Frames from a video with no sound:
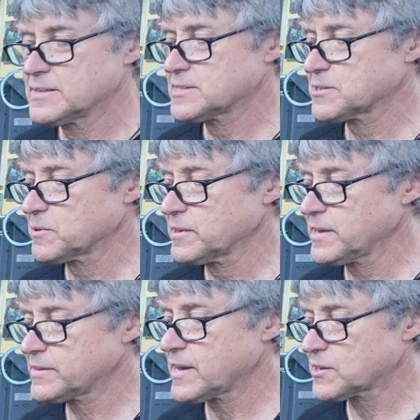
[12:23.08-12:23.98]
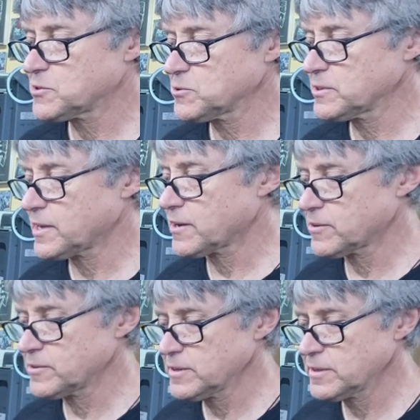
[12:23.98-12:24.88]
So we'll let that cool
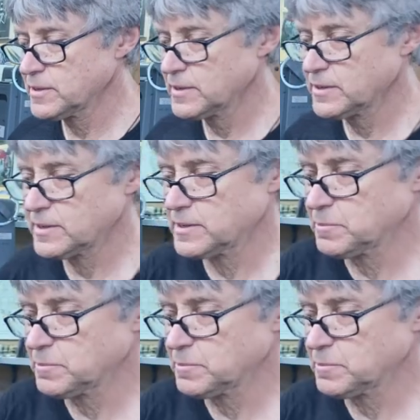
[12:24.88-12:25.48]
down, and in the